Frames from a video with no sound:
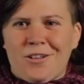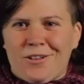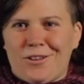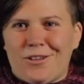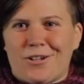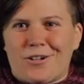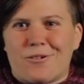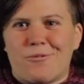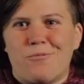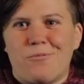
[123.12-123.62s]
a
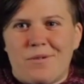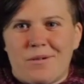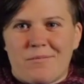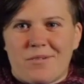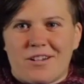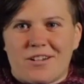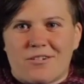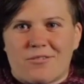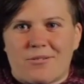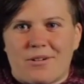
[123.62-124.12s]
lot of
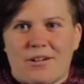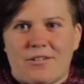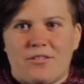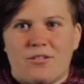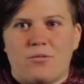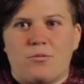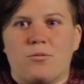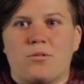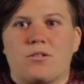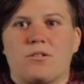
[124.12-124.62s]
women around
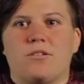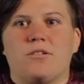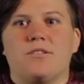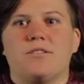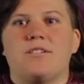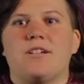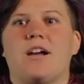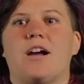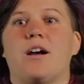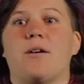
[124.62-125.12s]
the
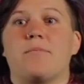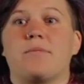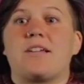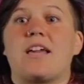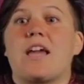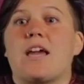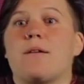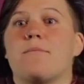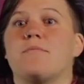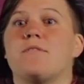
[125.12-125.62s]
world um,
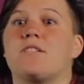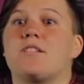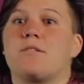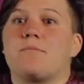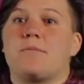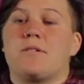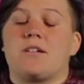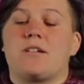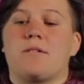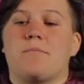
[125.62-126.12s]
came to
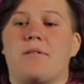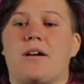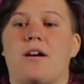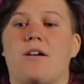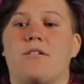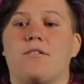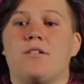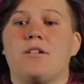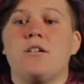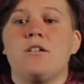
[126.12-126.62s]
speak
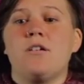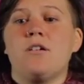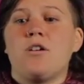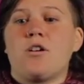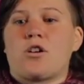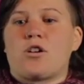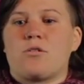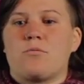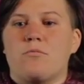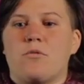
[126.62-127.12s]
about
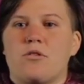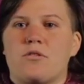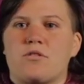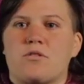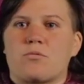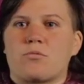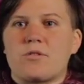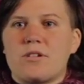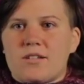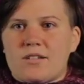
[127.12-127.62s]
her
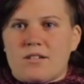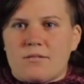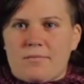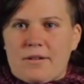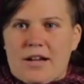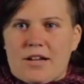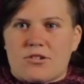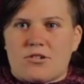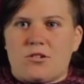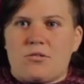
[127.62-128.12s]
most recent
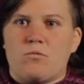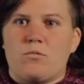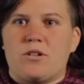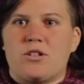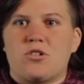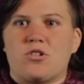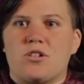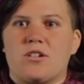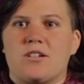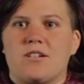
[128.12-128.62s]
passion,
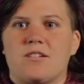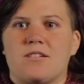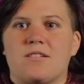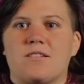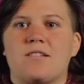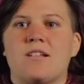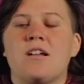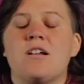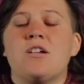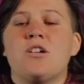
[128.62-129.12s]
which
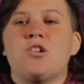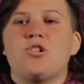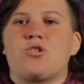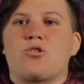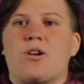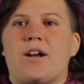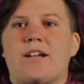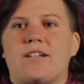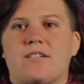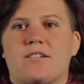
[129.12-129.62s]
is
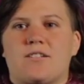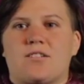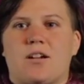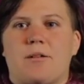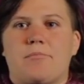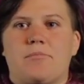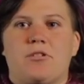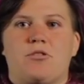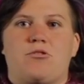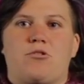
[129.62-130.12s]
trying to
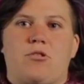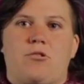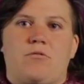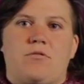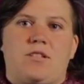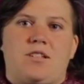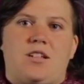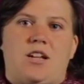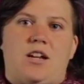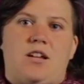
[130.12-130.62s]
stop the
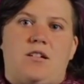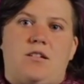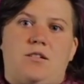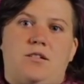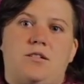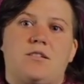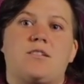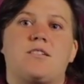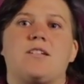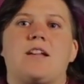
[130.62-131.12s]
drone
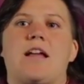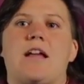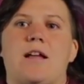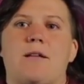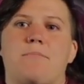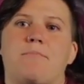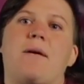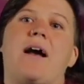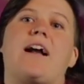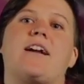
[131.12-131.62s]
strikes
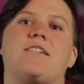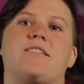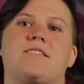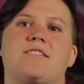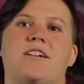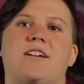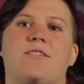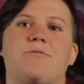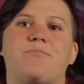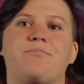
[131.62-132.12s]
in
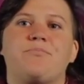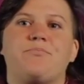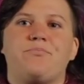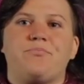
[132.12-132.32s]
Pakistan.